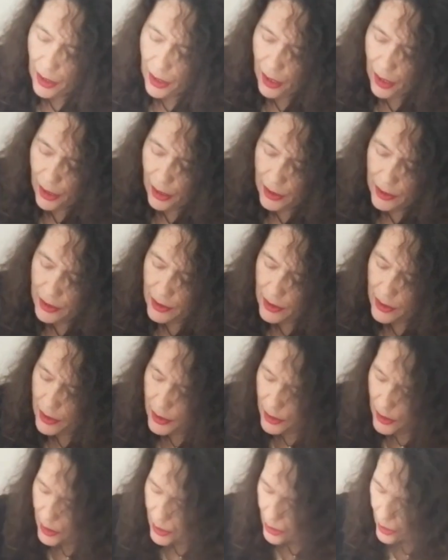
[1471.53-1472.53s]
and
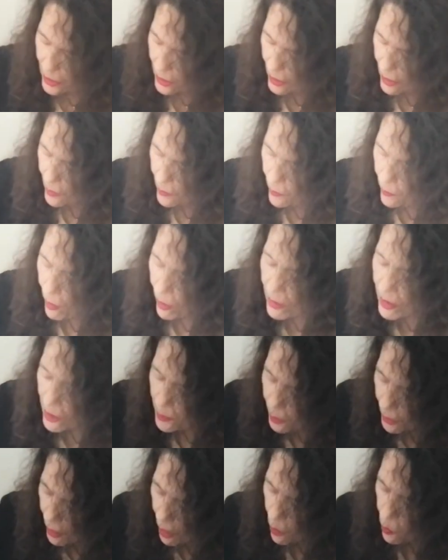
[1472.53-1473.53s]

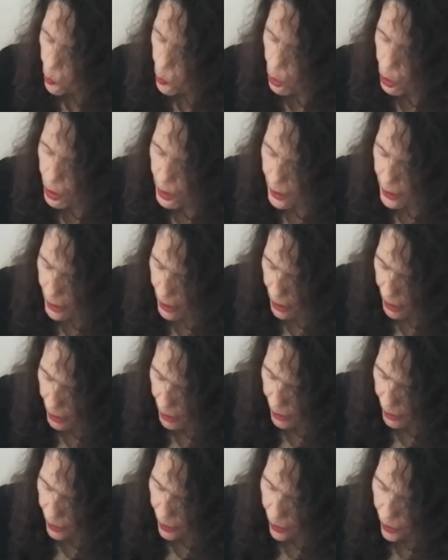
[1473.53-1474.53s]
multiple options
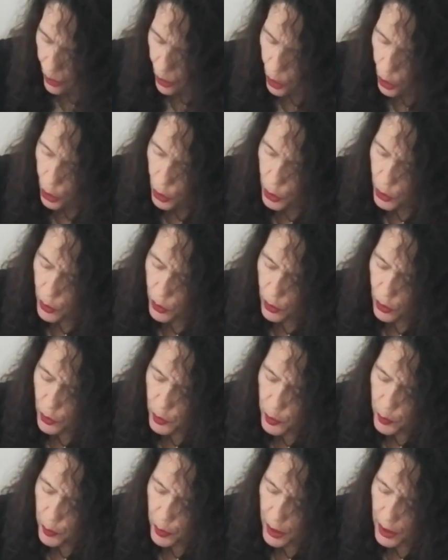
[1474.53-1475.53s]
here. You
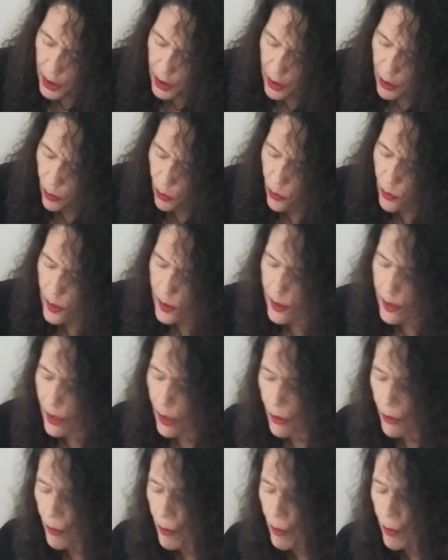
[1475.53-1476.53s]
could be
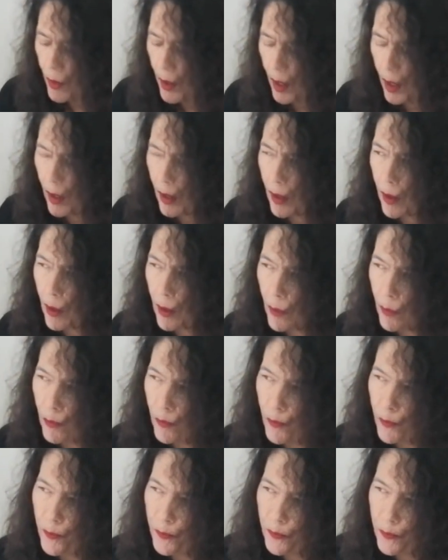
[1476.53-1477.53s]
also,
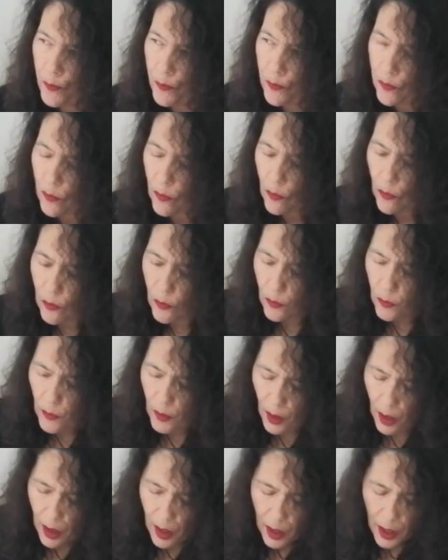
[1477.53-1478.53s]

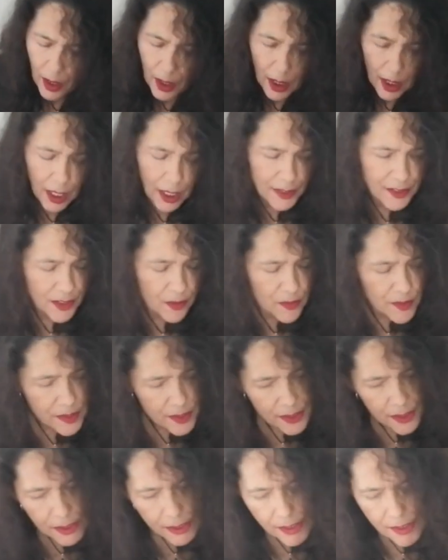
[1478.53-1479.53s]
I don't
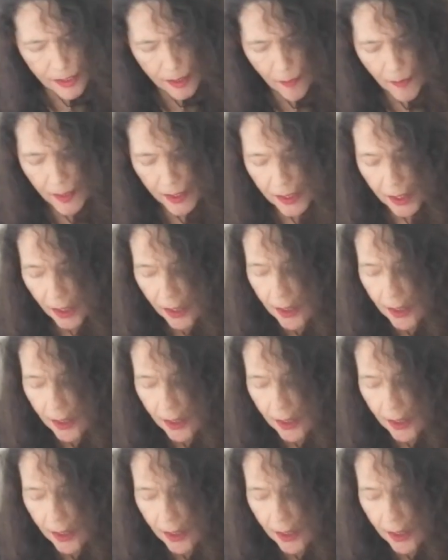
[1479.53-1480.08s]
see it as something